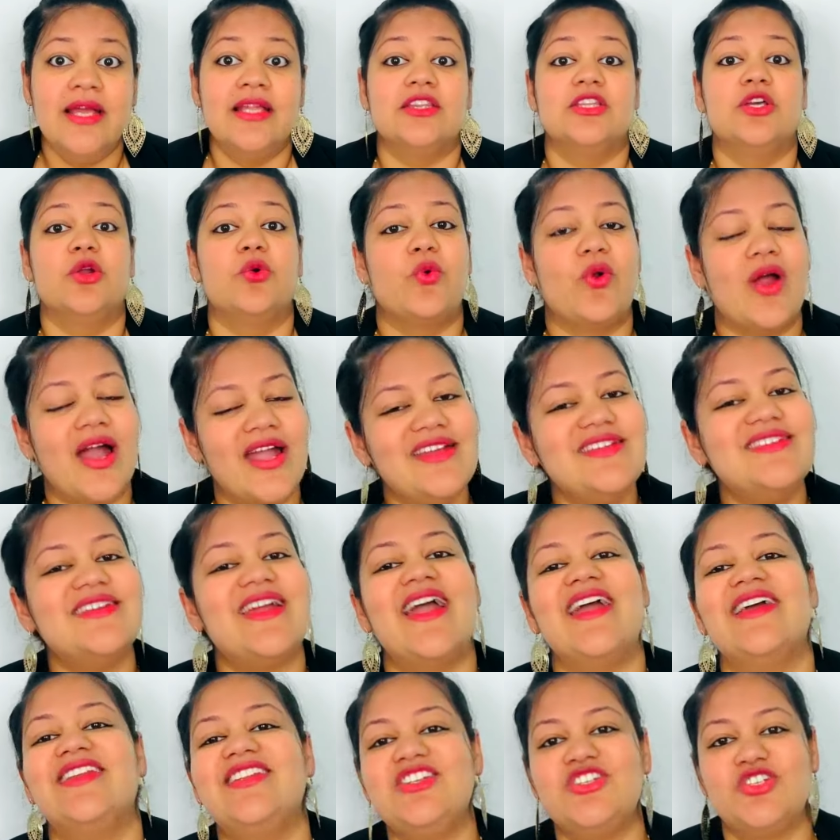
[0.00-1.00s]
The right
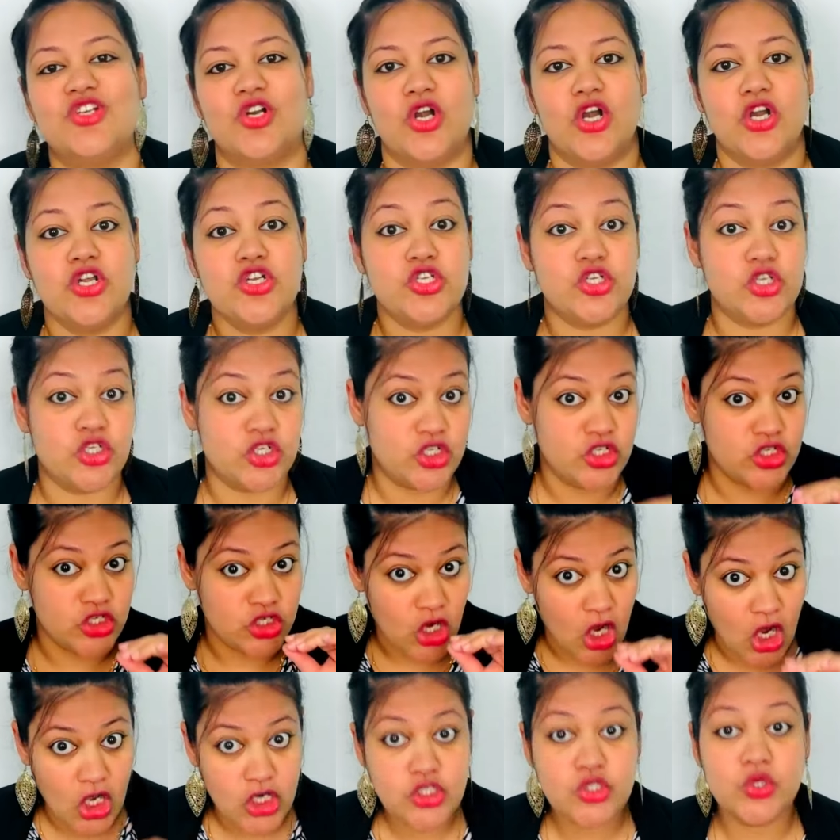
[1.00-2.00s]
editor should
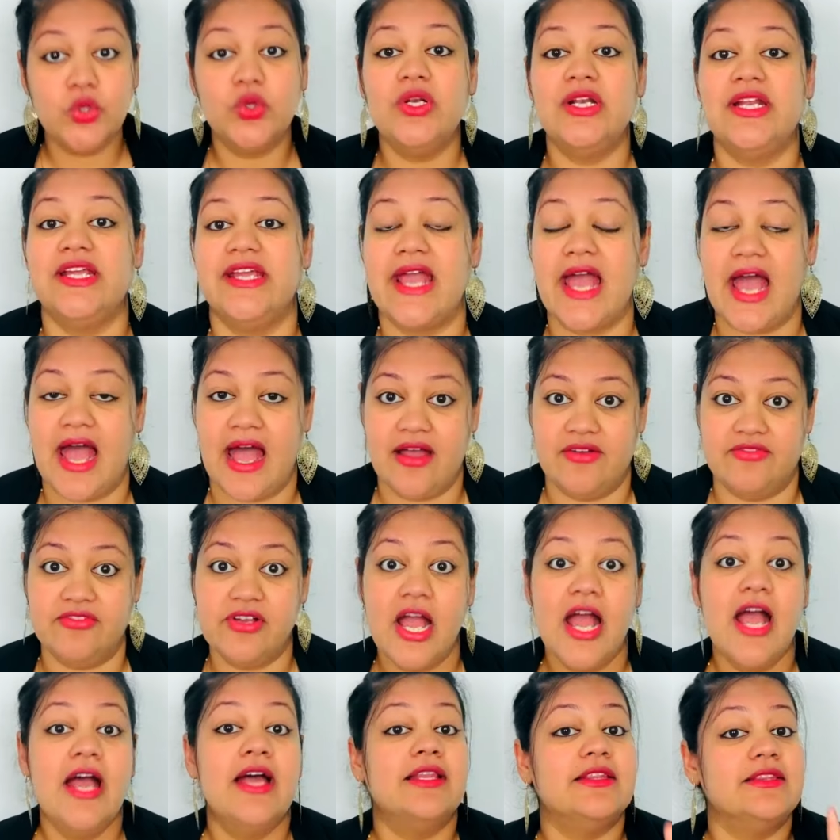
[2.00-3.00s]
not only have
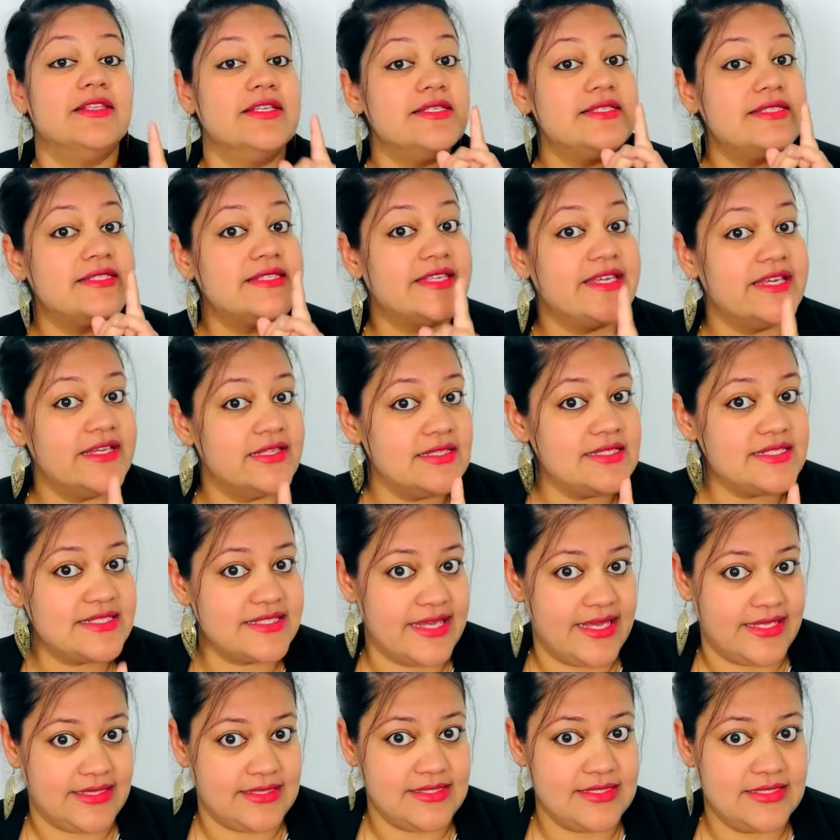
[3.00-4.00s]
the skill
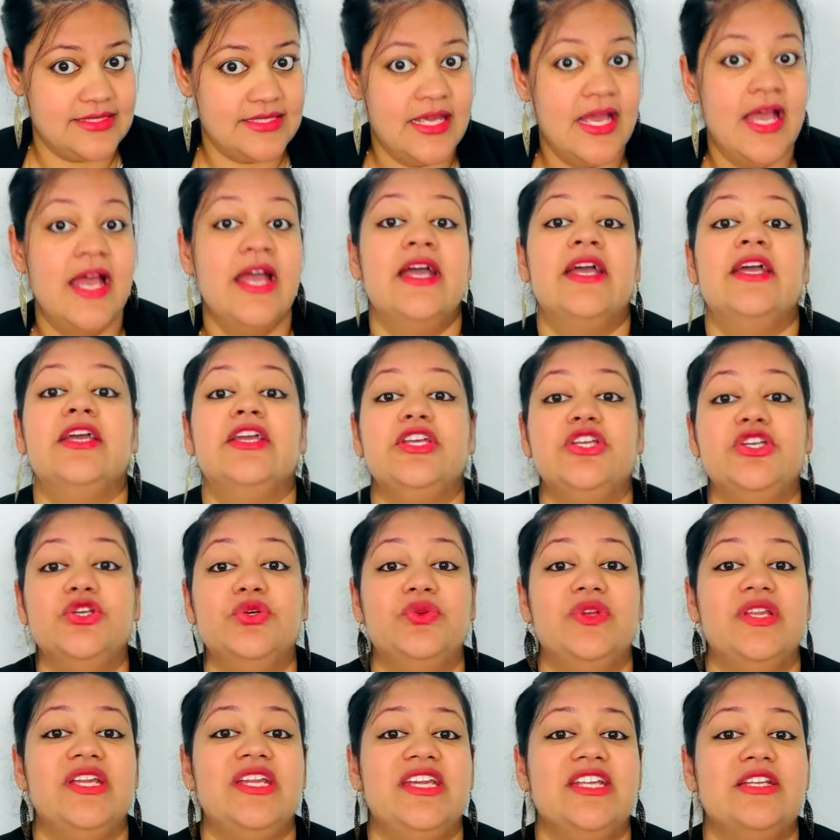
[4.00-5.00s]
sets
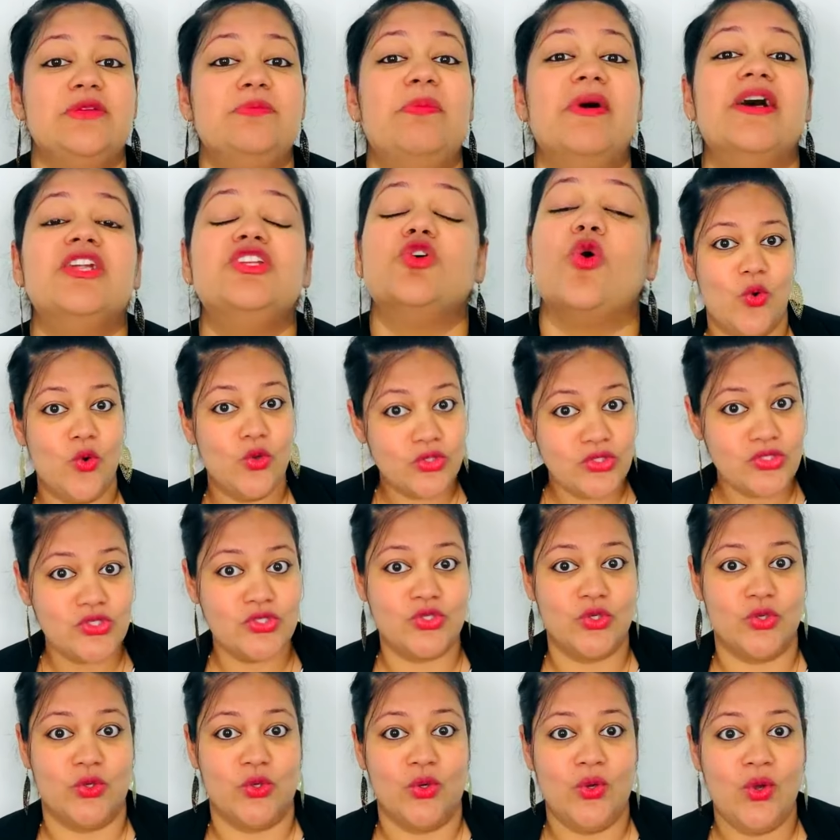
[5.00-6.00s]
you need, but
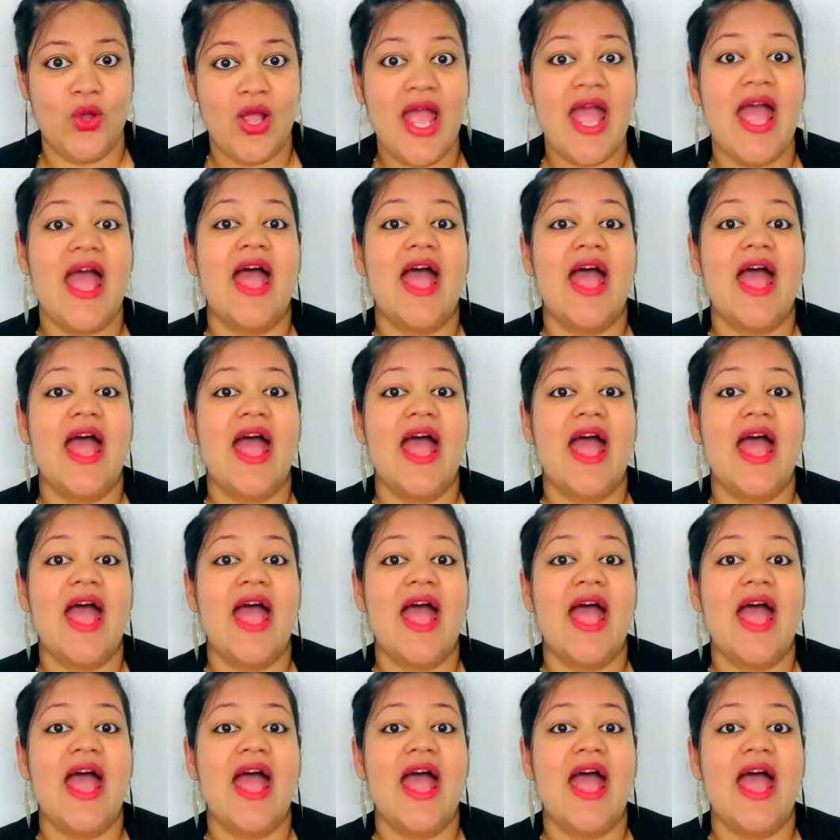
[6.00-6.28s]
also